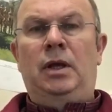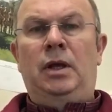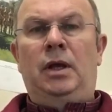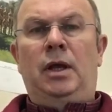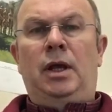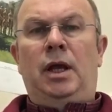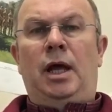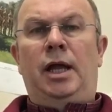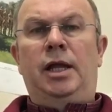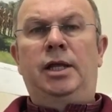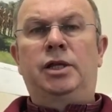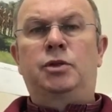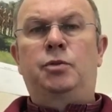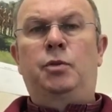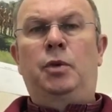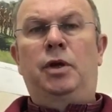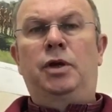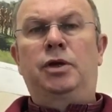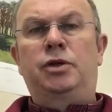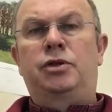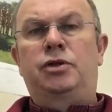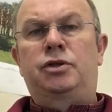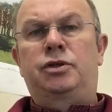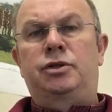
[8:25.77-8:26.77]
And it's
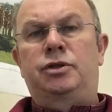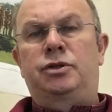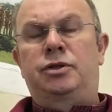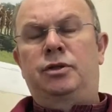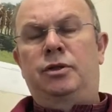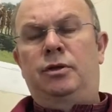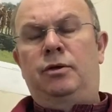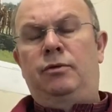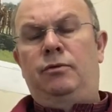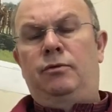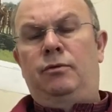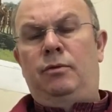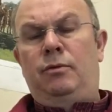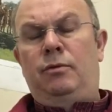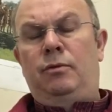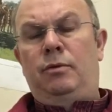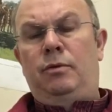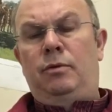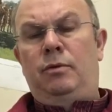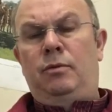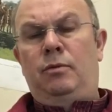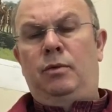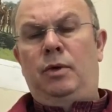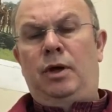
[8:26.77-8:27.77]
worth
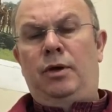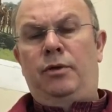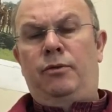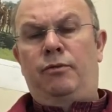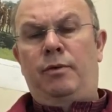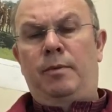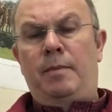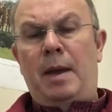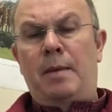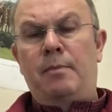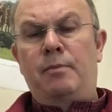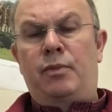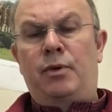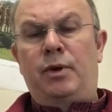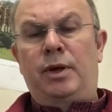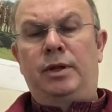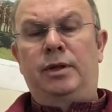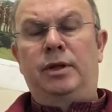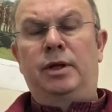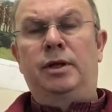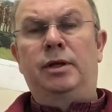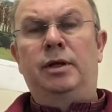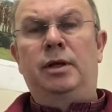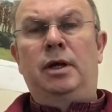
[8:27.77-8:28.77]
remembering
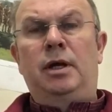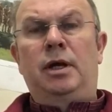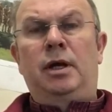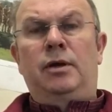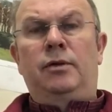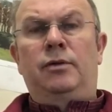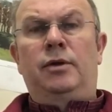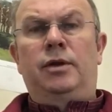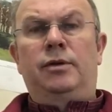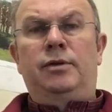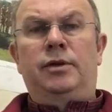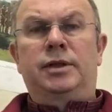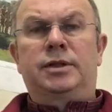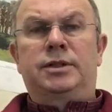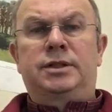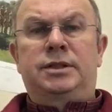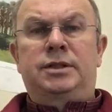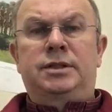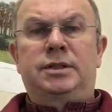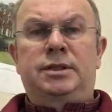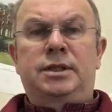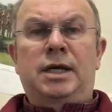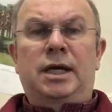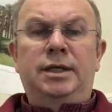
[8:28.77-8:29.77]
that the
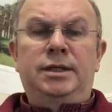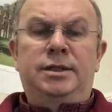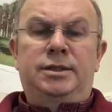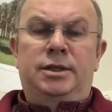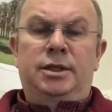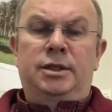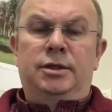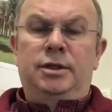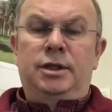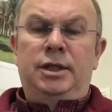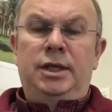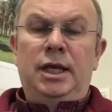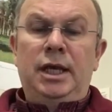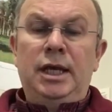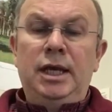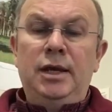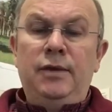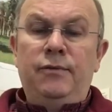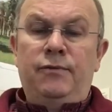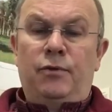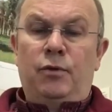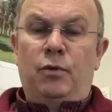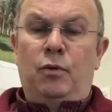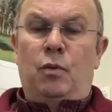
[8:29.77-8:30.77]
Satan, the
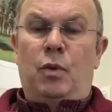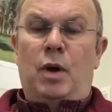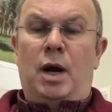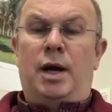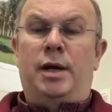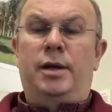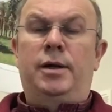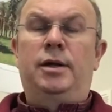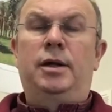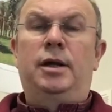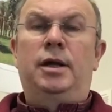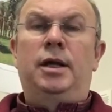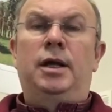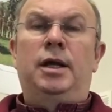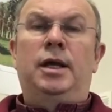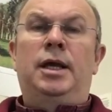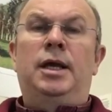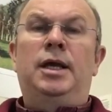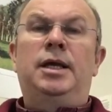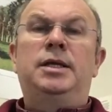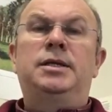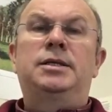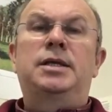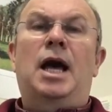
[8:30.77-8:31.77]
evil one,
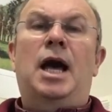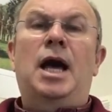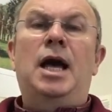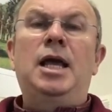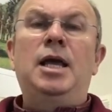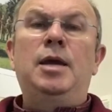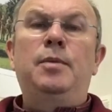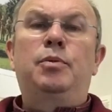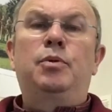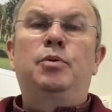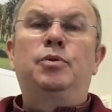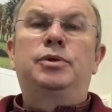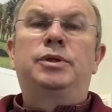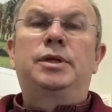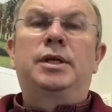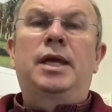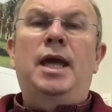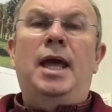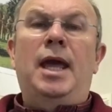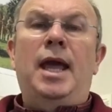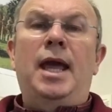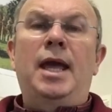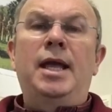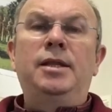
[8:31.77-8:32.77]
is able to
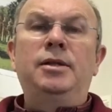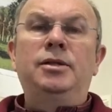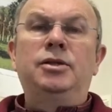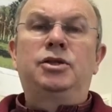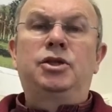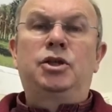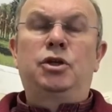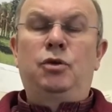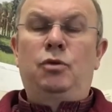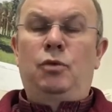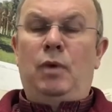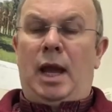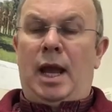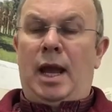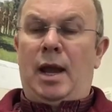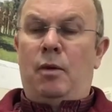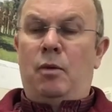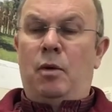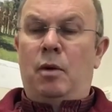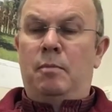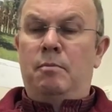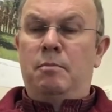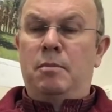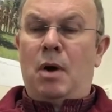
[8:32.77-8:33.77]
get into
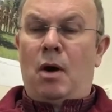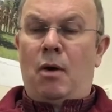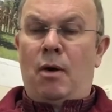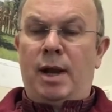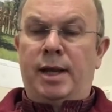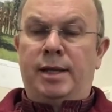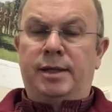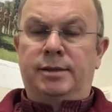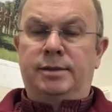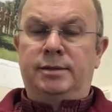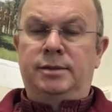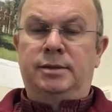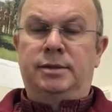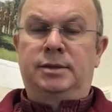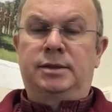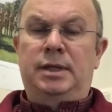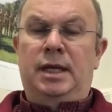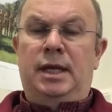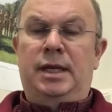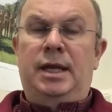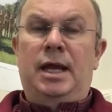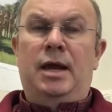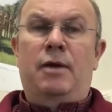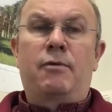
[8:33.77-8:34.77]
our minds
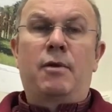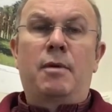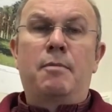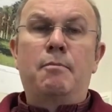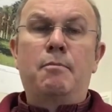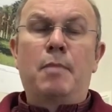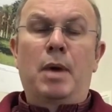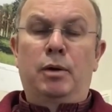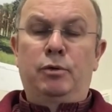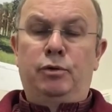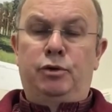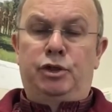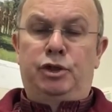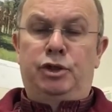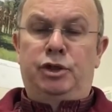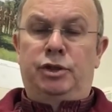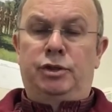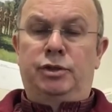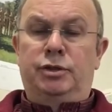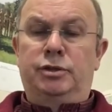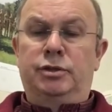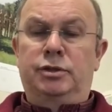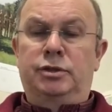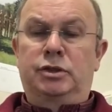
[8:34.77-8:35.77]
and our
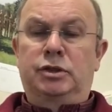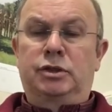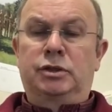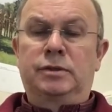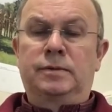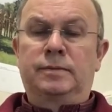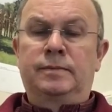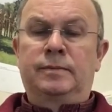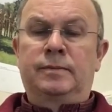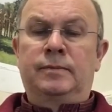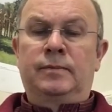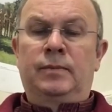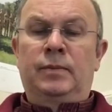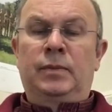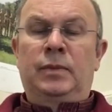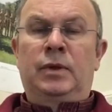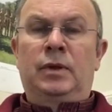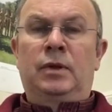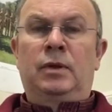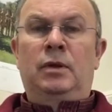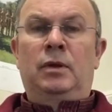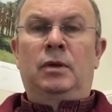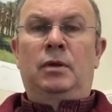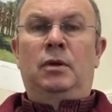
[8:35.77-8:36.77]
emotions
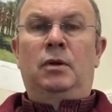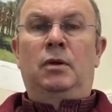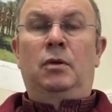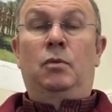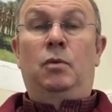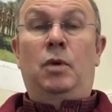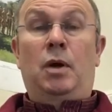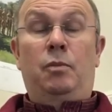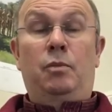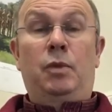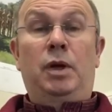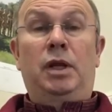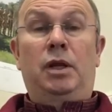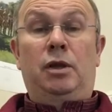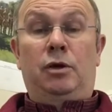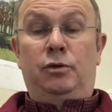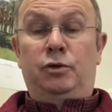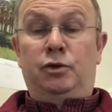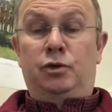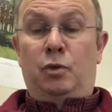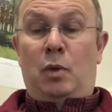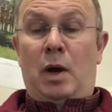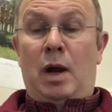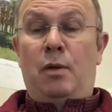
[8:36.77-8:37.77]
when we lose
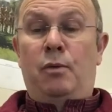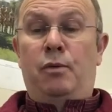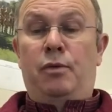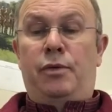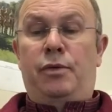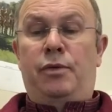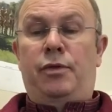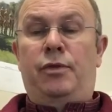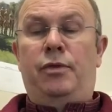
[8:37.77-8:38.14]
wealth,